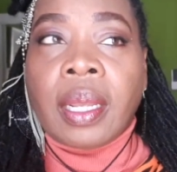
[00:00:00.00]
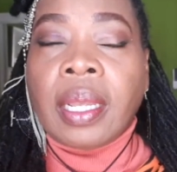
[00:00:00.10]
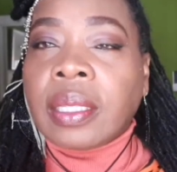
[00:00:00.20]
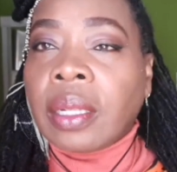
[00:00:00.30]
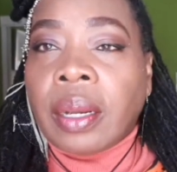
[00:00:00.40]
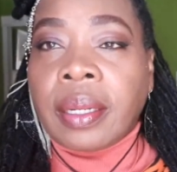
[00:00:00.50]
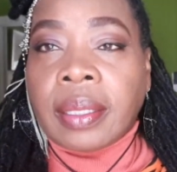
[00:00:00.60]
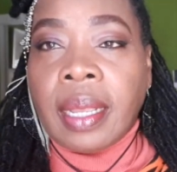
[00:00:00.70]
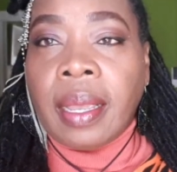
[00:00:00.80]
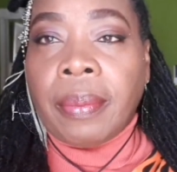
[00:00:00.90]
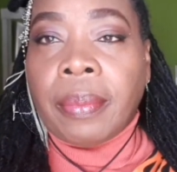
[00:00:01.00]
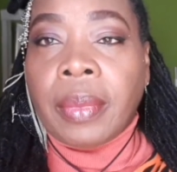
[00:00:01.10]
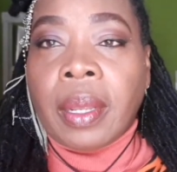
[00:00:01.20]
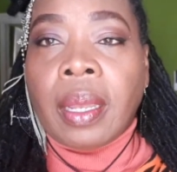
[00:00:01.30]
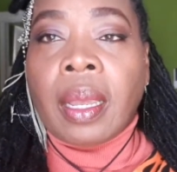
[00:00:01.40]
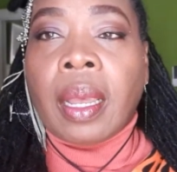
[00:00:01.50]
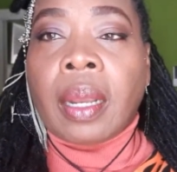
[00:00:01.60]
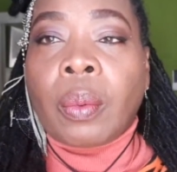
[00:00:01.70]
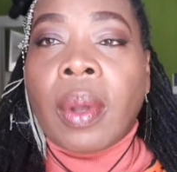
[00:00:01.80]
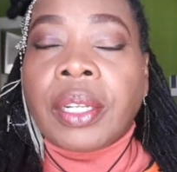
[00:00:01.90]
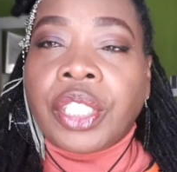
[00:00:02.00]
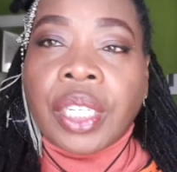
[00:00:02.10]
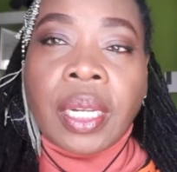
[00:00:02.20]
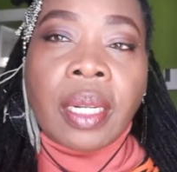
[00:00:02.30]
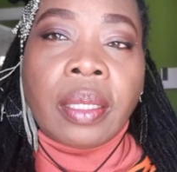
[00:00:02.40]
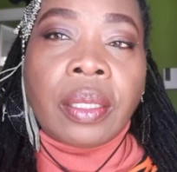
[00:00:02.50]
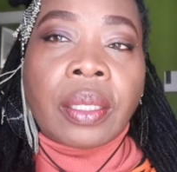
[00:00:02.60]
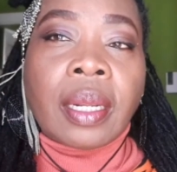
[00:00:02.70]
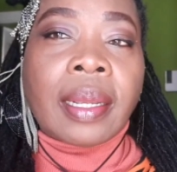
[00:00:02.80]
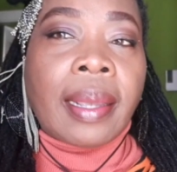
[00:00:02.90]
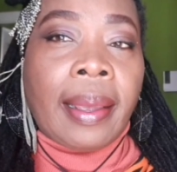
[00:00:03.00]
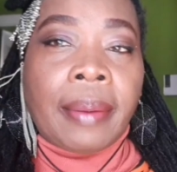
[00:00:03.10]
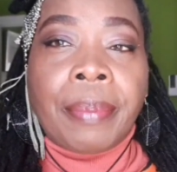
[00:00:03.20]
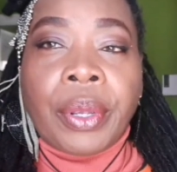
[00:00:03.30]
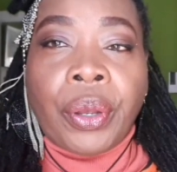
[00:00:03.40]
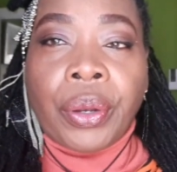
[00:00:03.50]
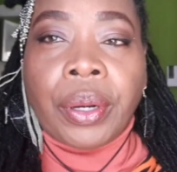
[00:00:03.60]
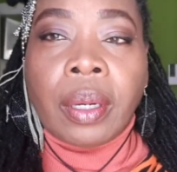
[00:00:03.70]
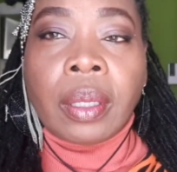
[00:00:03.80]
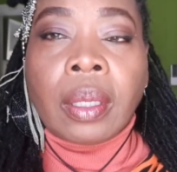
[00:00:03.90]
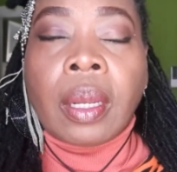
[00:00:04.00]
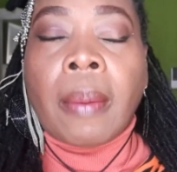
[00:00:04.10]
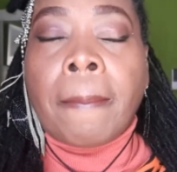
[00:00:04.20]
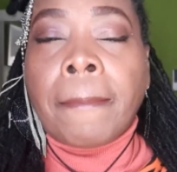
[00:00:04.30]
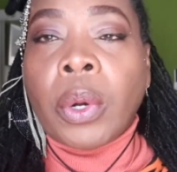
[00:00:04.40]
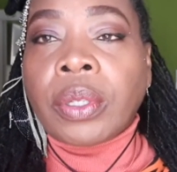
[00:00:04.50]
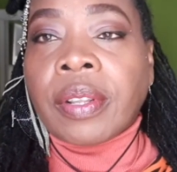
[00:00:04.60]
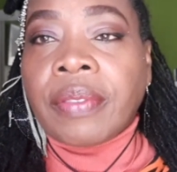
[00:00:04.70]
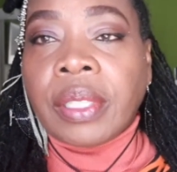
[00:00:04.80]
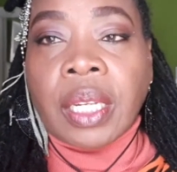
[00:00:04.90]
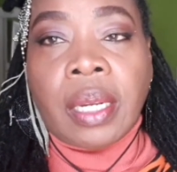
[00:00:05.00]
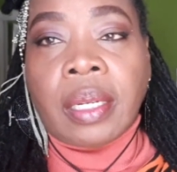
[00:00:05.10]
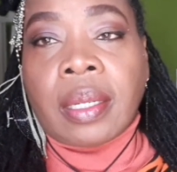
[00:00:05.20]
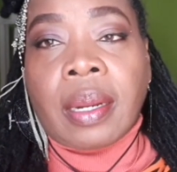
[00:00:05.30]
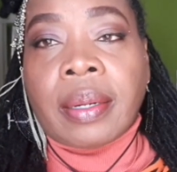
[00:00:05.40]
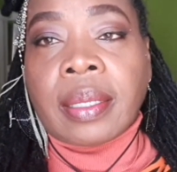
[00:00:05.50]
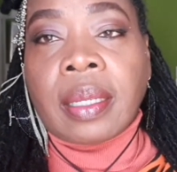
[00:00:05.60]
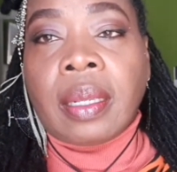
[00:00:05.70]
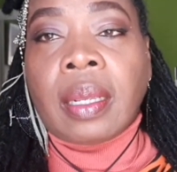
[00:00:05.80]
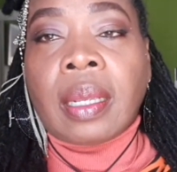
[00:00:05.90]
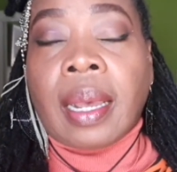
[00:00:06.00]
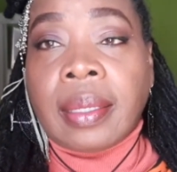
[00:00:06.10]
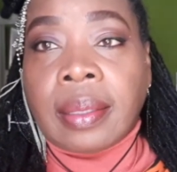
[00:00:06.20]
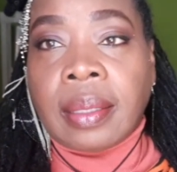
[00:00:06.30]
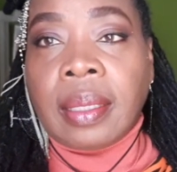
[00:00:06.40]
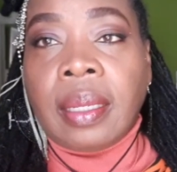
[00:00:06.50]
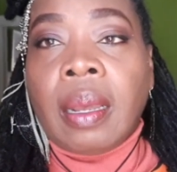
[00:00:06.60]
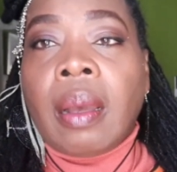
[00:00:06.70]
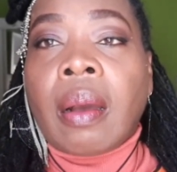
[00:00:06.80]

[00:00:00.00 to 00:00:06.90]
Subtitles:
their mind to the idea that someone else can have a different opinion than themselves.